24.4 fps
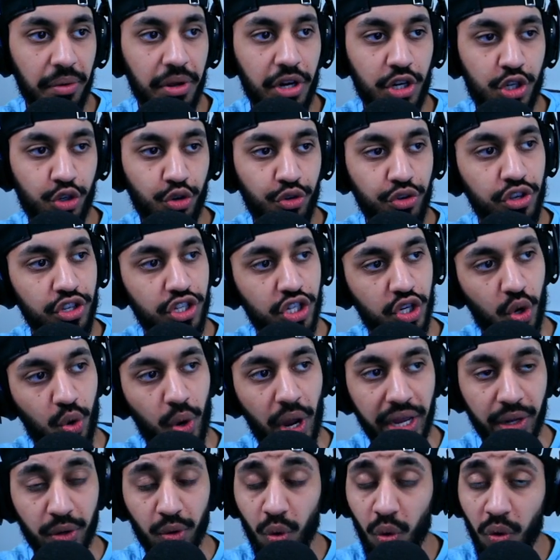I want to show you is a
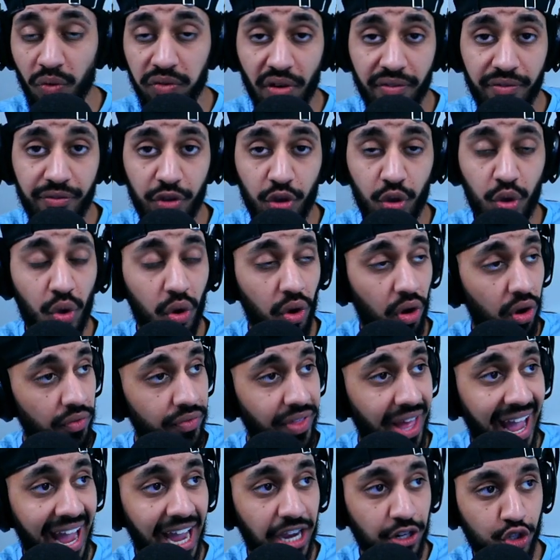quick overview of
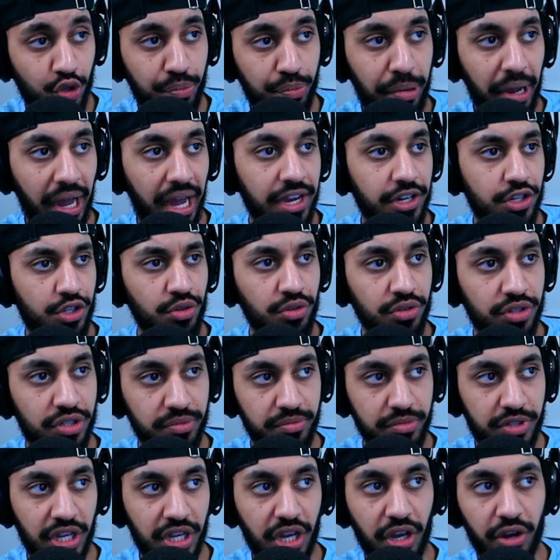the actual patch notes
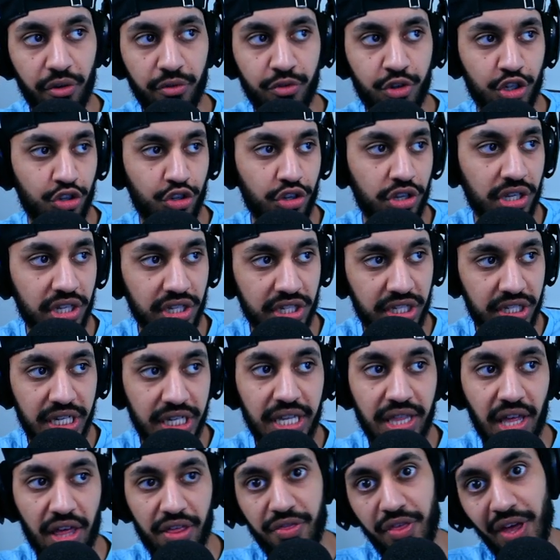themselves, just so you can
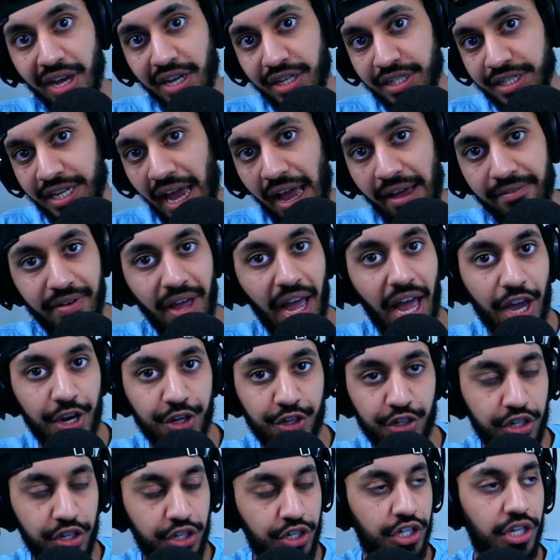see that things have
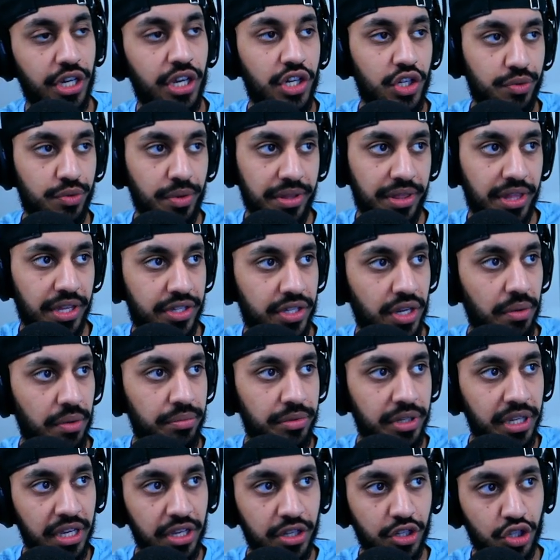actually changed with this
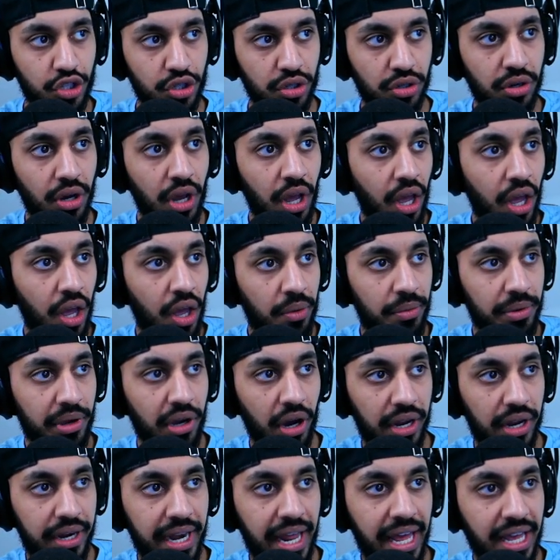update. So we
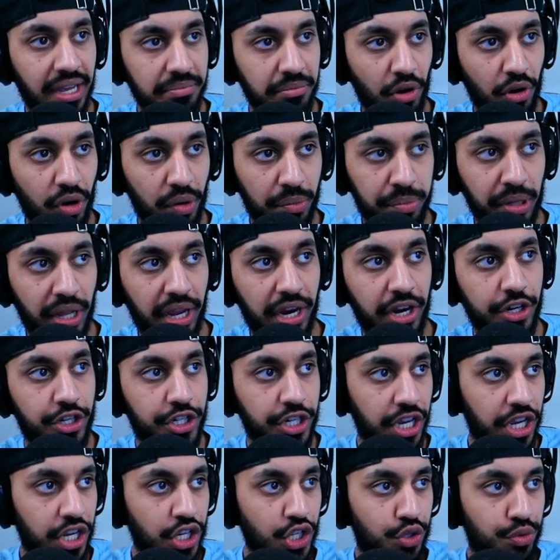got a neck multiplier
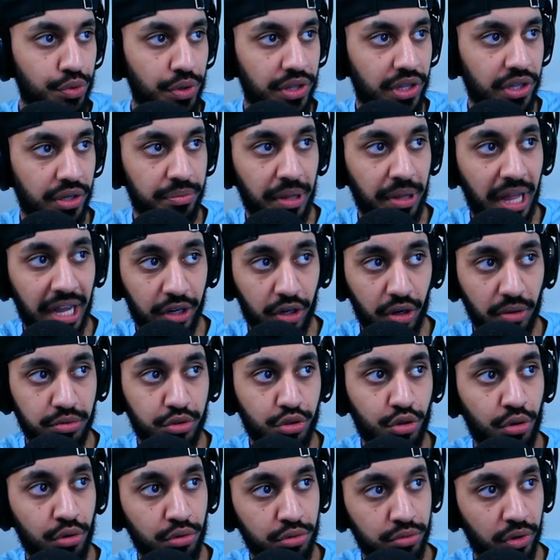change with the Black Ops
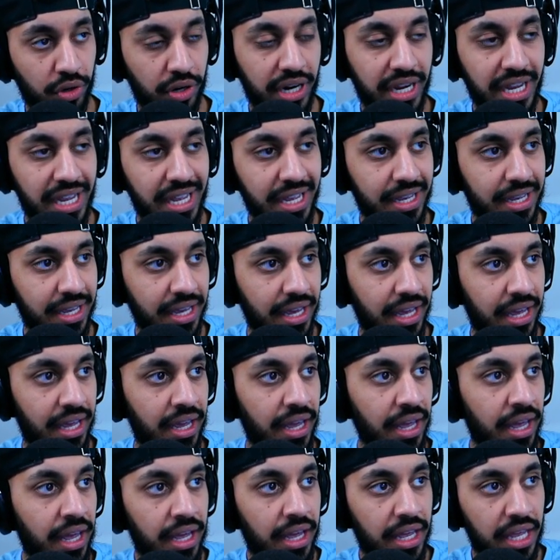Cold War AK,
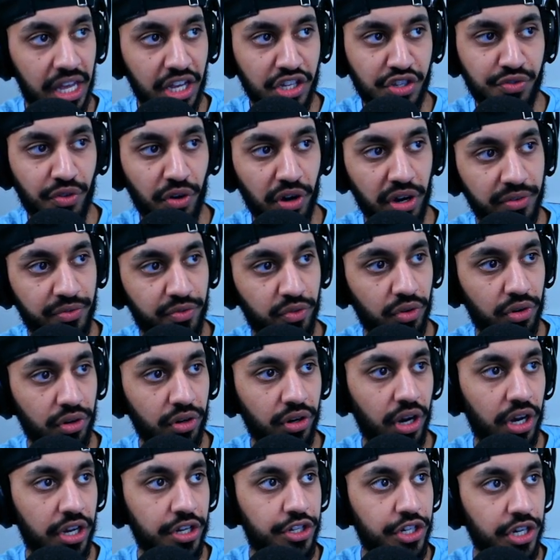AS44
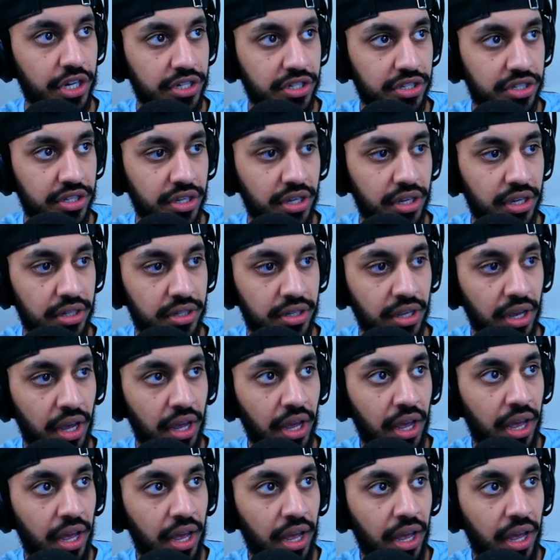got adjusted,